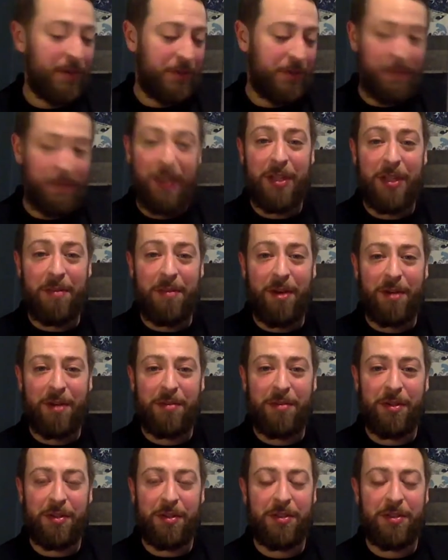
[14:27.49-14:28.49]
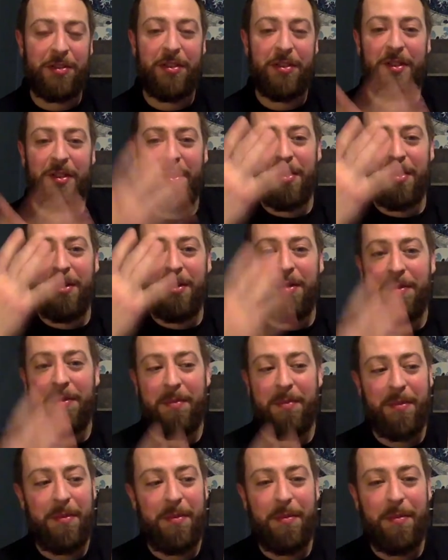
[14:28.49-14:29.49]
speaking of Mark Brooks,
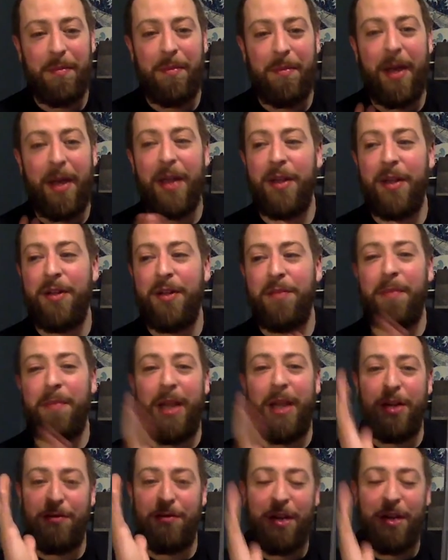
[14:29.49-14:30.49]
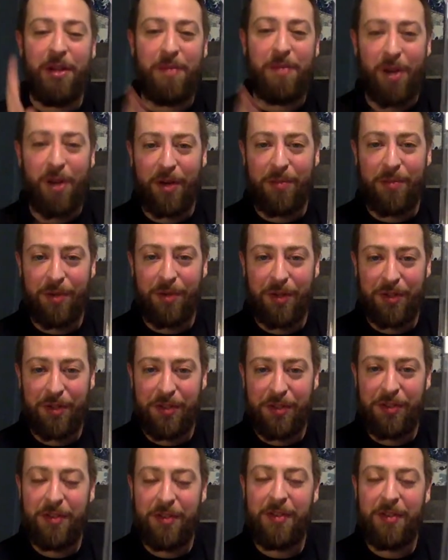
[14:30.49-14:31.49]
my Grail Mark
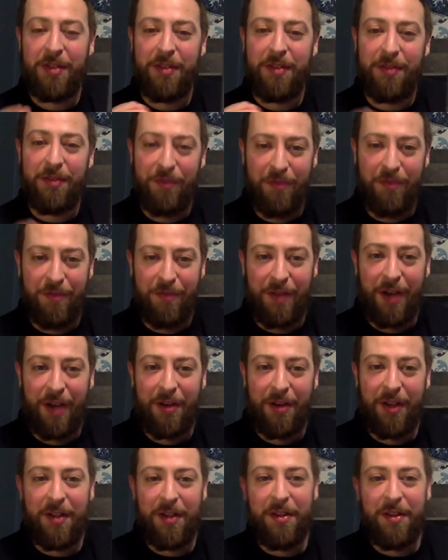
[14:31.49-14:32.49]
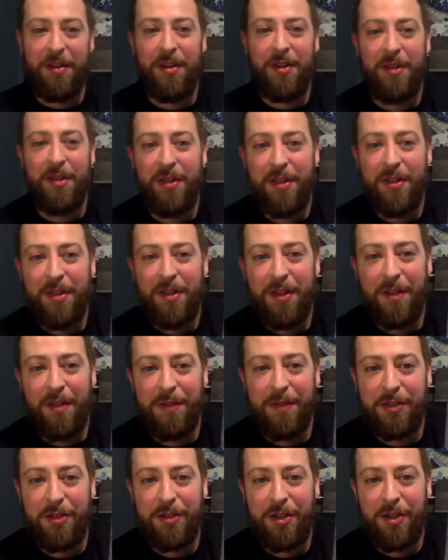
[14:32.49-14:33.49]
Brooks variant
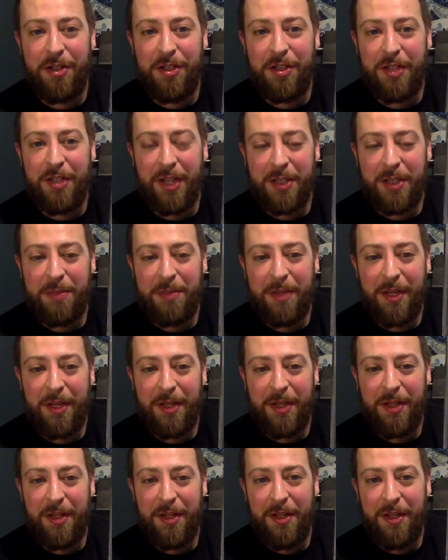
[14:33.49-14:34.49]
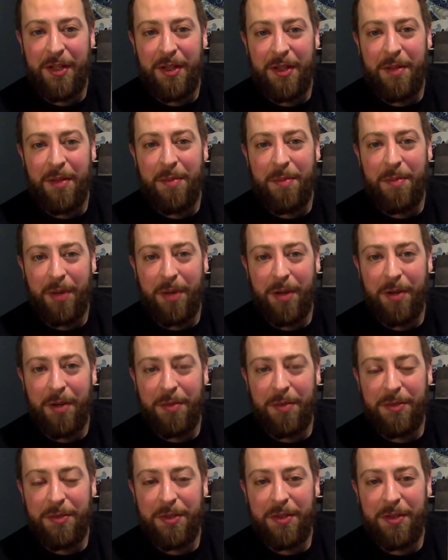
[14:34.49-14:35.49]
of Astonishing X-Men,
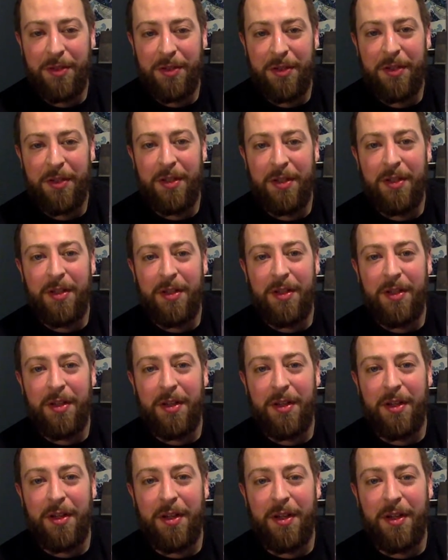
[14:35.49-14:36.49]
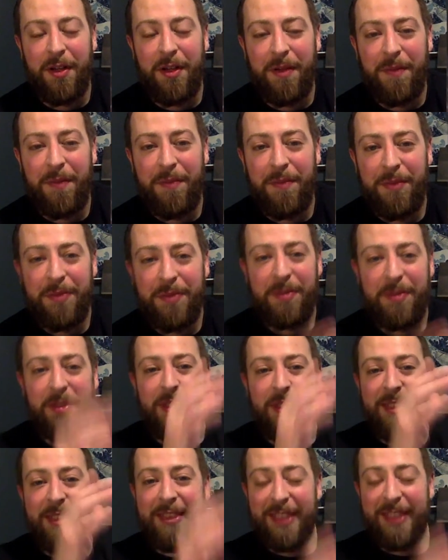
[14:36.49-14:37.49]
Pumped,
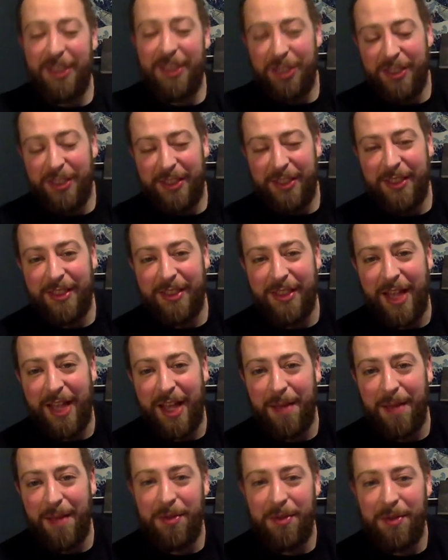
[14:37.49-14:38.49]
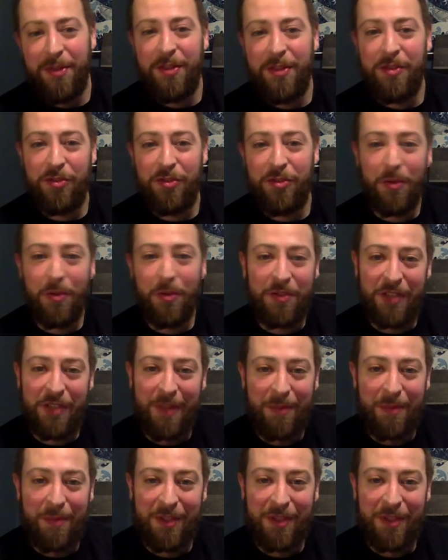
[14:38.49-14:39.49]
DGC Slab, sold
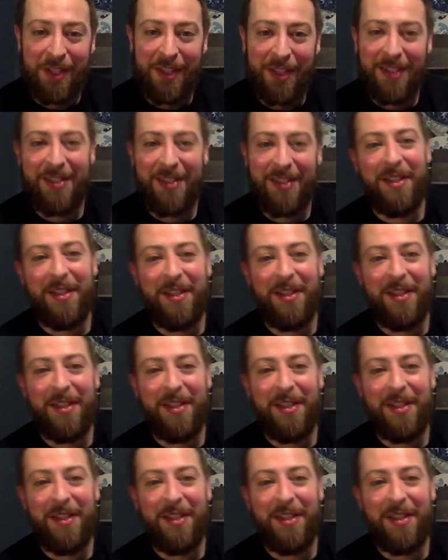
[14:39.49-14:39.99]
separately.